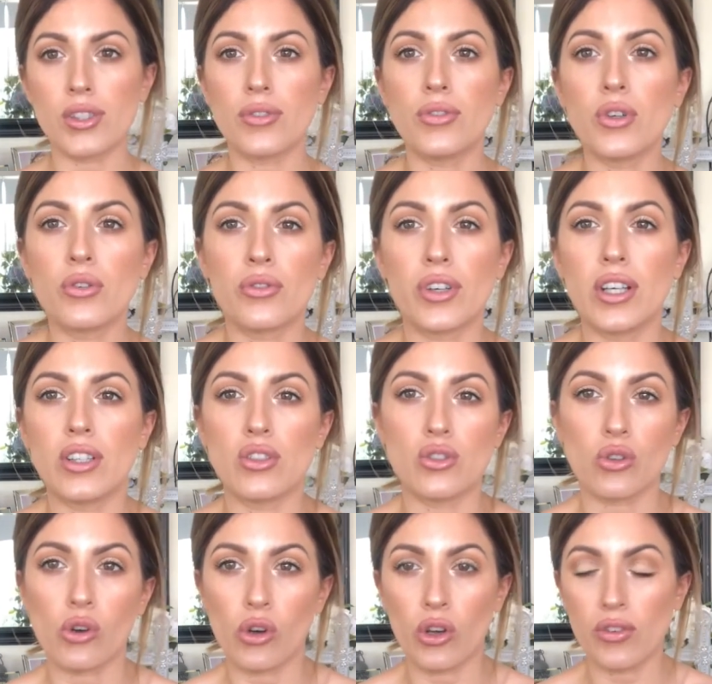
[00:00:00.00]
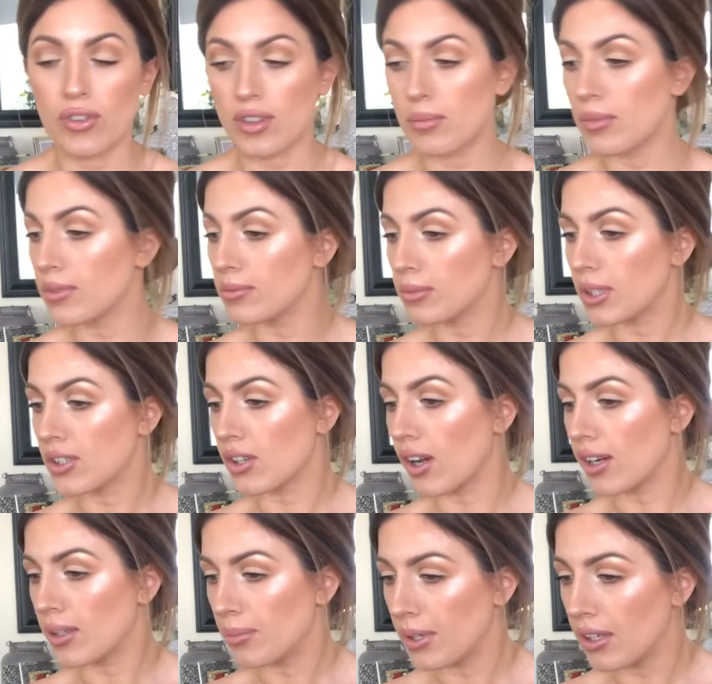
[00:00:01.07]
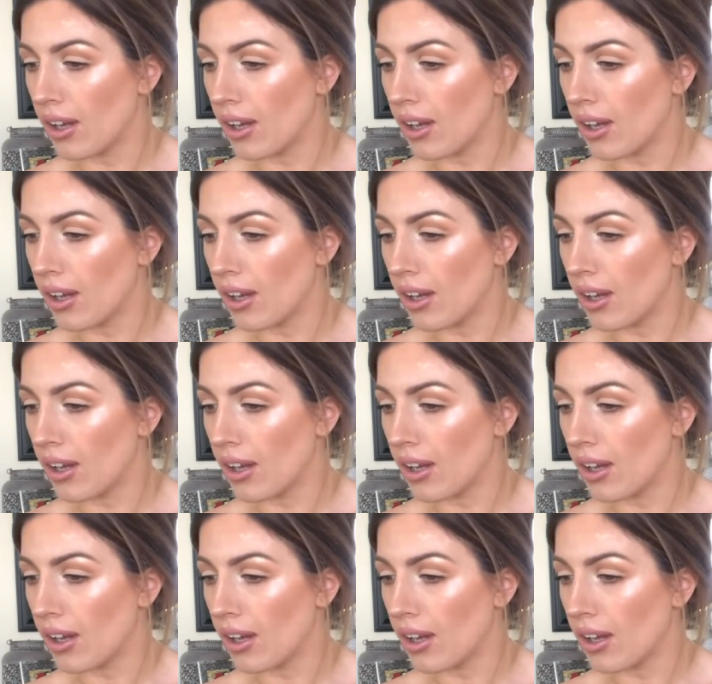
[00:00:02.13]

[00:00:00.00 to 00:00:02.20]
feel free to draw over them a tiny bit.